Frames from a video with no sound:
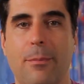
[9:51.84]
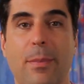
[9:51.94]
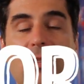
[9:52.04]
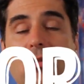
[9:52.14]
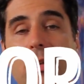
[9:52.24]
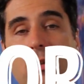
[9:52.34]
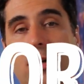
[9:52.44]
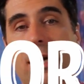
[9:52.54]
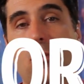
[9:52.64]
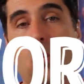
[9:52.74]
Make sure that you
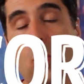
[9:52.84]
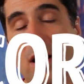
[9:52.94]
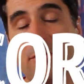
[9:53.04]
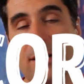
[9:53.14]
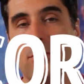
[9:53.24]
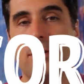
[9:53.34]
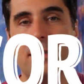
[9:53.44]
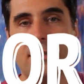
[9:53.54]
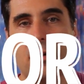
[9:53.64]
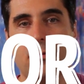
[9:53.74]
get well
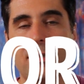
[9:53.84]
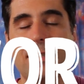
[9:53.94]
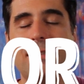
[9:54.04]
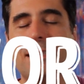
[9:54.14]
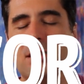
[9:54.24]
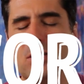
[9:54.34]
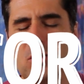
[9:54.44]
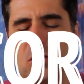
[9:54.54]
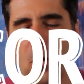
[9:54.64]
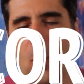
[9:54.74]
recorded sound. This is
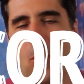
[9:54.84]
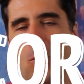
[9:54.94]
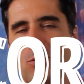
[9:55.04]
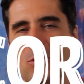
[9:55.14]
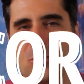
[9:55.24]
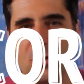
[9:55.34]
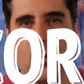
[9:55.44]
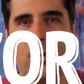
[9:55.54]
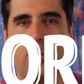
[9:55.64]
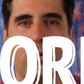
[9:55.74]
so
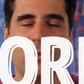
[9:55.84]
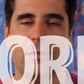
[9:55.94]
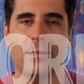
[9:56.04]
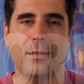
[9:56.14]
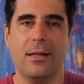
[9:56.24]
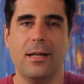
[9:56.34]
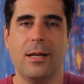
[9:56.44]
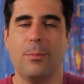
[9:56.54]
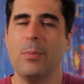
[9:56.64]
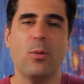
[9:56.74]
important.
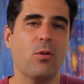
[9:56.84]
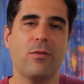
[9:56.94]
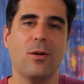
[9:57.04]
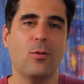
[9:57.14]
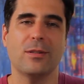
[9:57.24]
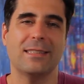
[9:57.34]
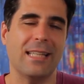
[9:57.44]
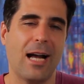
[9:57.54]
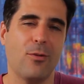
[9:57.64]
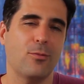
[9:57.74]
People overlook
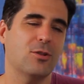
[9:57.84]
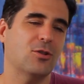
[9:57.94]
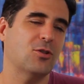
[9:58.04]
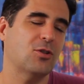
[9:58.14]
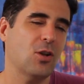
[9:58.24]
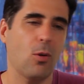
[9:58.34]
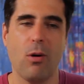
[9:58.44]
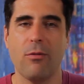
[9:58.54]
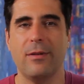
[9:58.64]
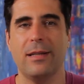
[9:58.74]
sound so
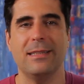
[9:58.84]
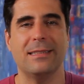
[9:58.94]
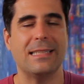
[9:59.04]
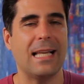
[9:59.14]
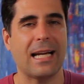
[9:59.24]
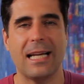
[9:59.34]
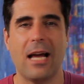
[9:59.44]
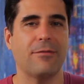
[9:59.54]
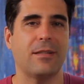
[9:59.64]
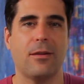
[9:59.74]
often, it's like an
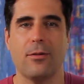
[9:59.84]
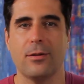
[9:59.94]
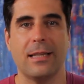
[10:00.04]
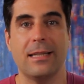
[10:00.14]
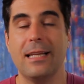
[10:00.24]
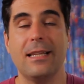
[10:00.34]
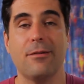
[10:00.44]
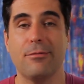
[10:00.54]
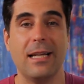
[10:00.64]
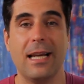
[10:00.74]
afterthought, and then
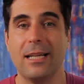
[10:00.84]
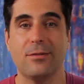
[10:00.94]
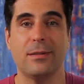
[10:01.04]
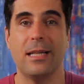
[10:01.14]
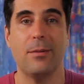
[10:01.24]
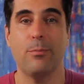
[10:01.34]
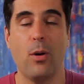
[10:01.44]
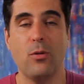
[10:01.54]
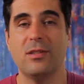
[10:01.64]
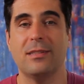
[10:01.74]
they realize when they're in
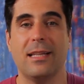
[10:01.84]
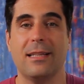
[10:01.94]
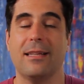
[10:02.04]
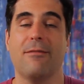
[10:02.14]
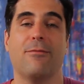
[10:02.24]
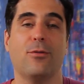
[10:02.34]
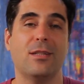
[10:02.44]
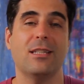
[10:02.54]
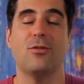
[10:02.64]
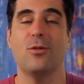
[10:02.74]
post that the
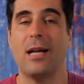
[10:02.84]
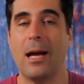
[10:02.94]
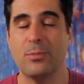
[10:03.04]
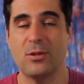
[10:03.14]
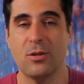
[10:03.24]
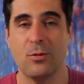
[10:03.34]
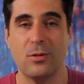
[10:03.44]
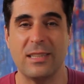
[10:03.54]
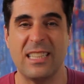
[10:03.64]
footage look absolute